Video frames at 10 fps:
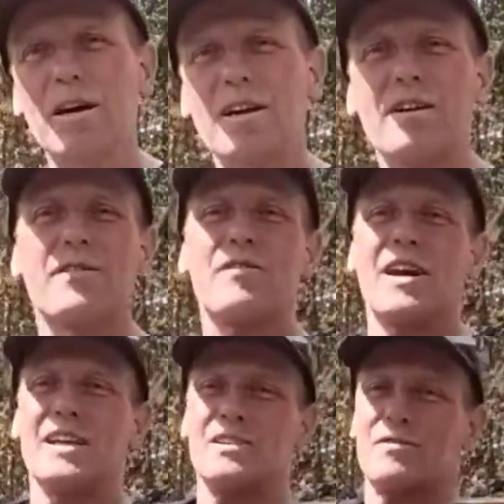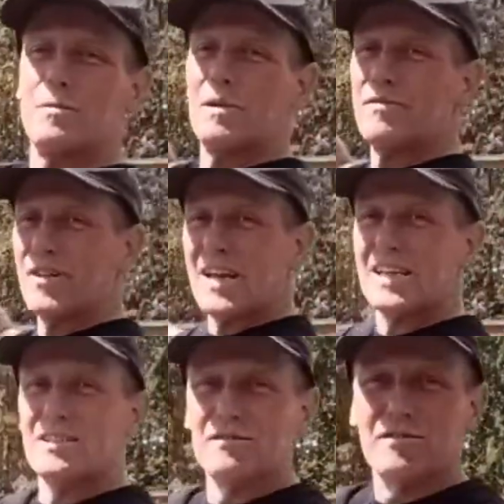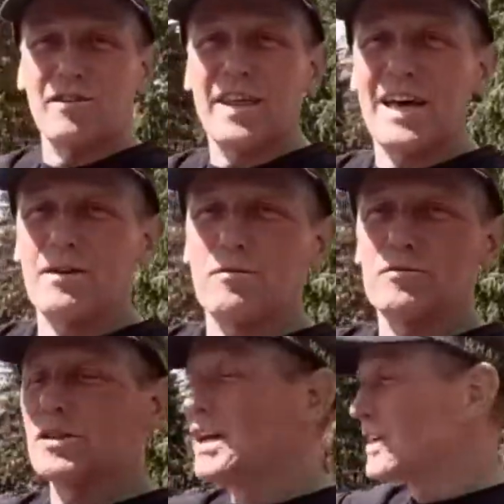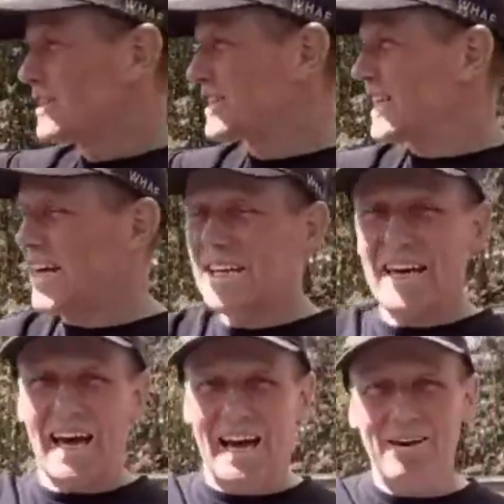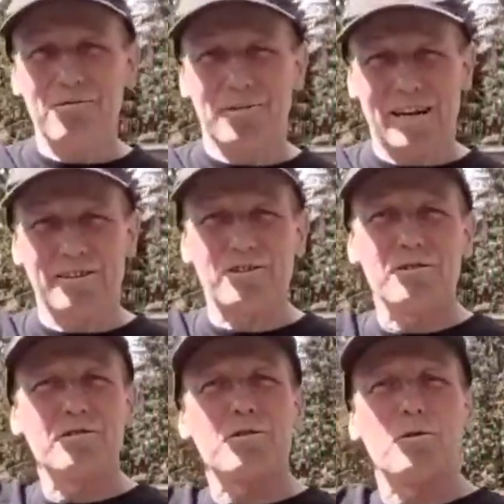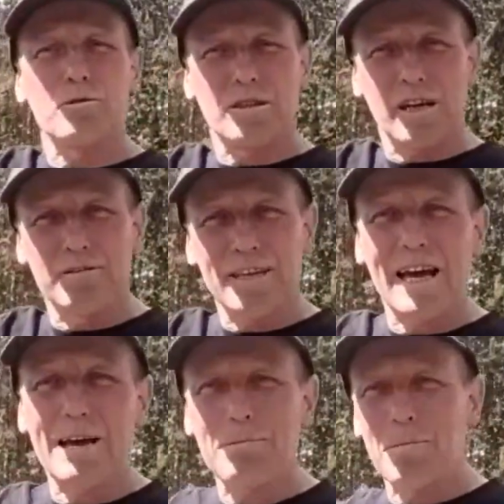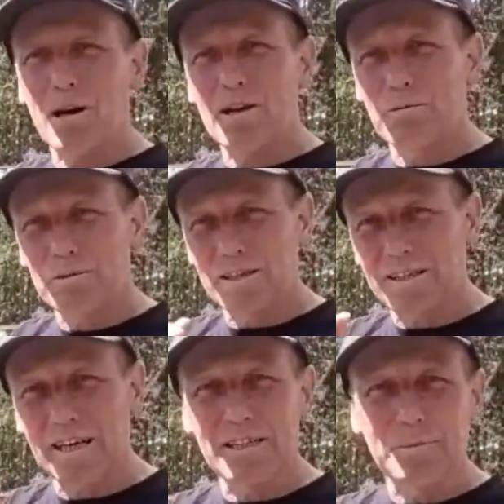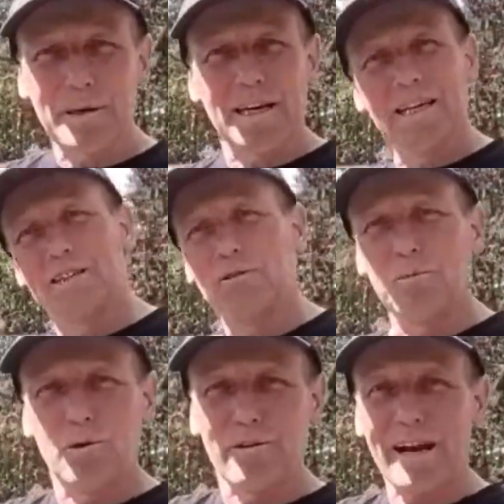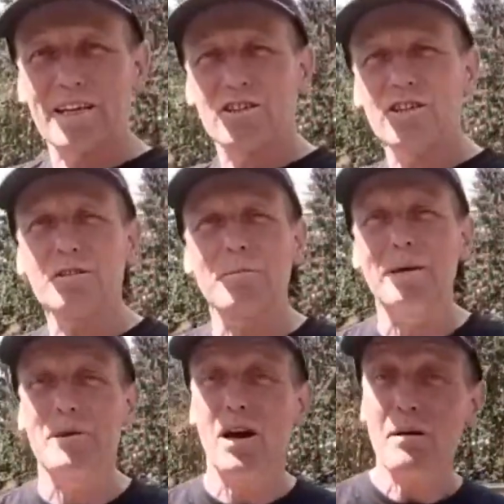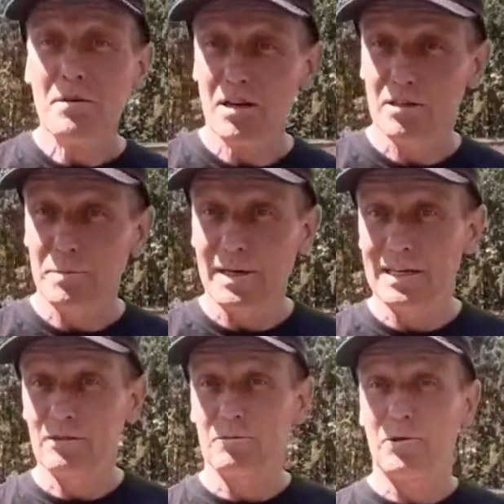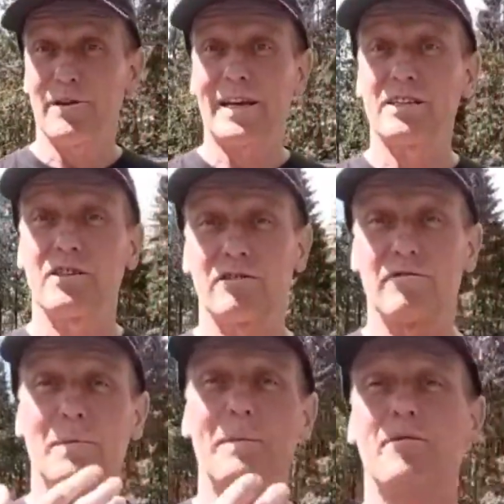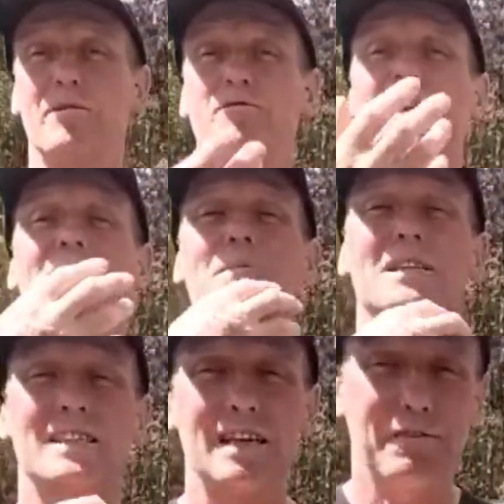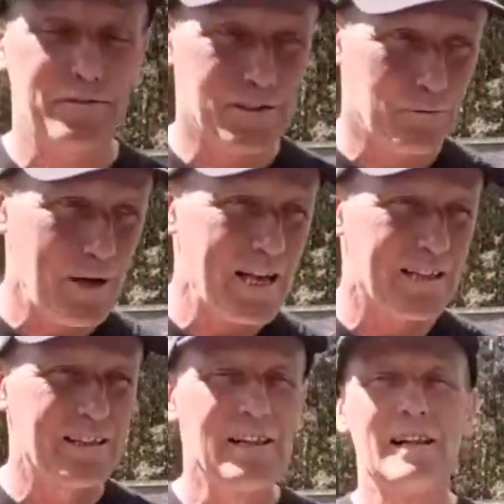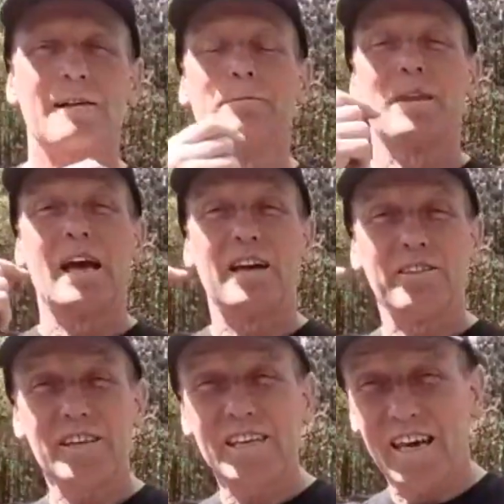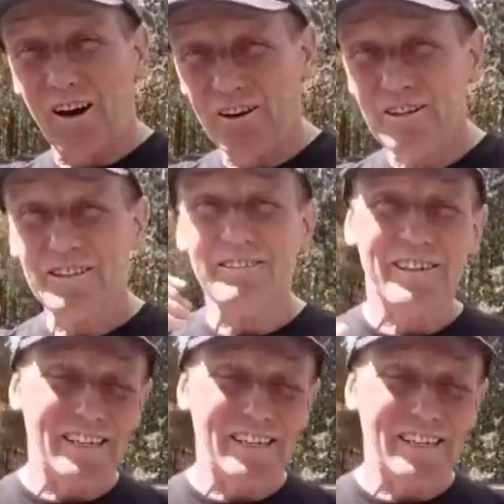and I've arranged for my friend who's got their horse to take it out. Now, as soon as the horse goes out, my horse is going to be a little more anxious. Maybe I'm going to be a little more anxious. Remember, I'm training myself as well. And the answer